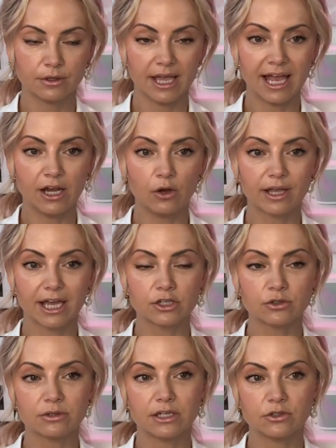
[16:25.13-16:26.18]
and look at,
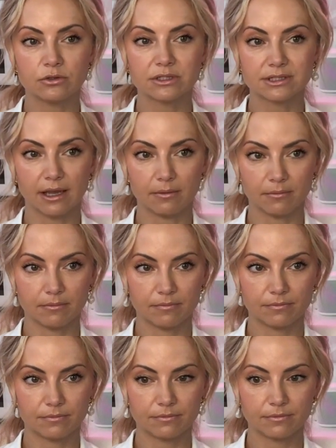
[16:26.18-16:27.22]
do they do the same?
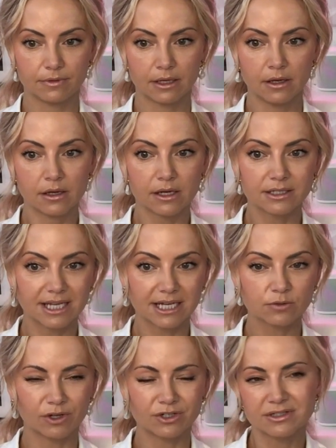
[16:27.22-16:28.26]
Because
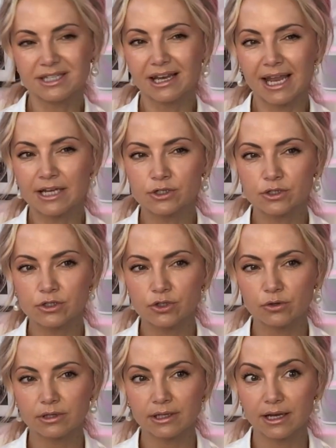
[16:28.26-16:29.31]
guess what? Does that lender, do
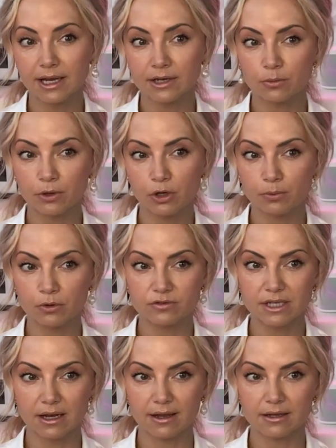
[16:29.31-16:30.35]
you think that lender pre-approves
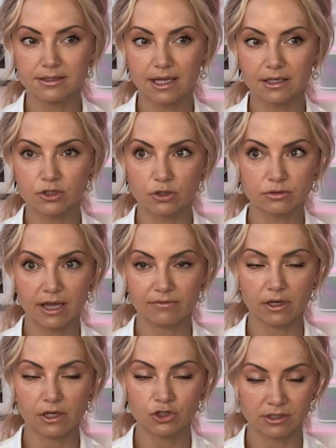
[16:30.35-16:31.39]
clients that don't have an
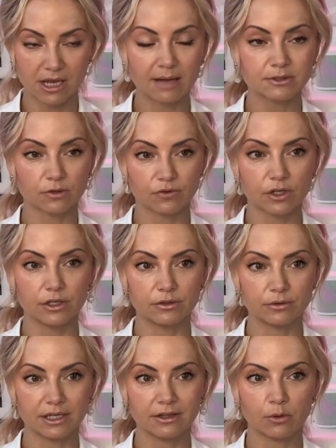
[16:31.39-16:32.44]
agent?
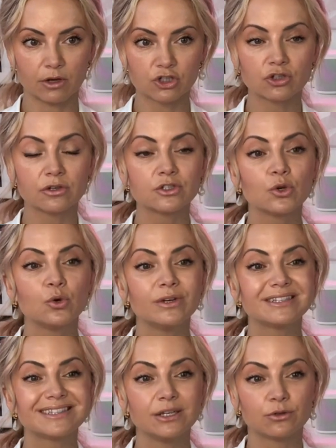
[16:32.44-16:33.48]
Absolutely. The question is, who
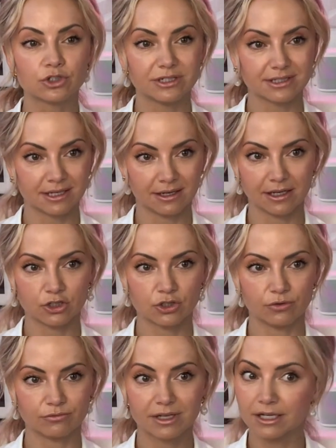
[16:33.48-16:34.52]
is he or she sending it
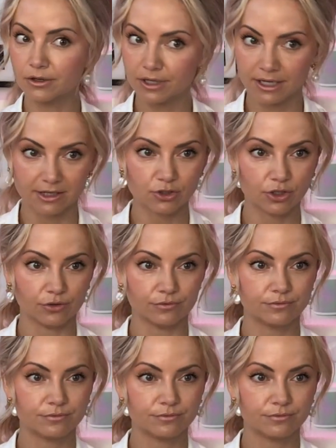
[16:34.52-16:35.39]
to? Clearly not to you.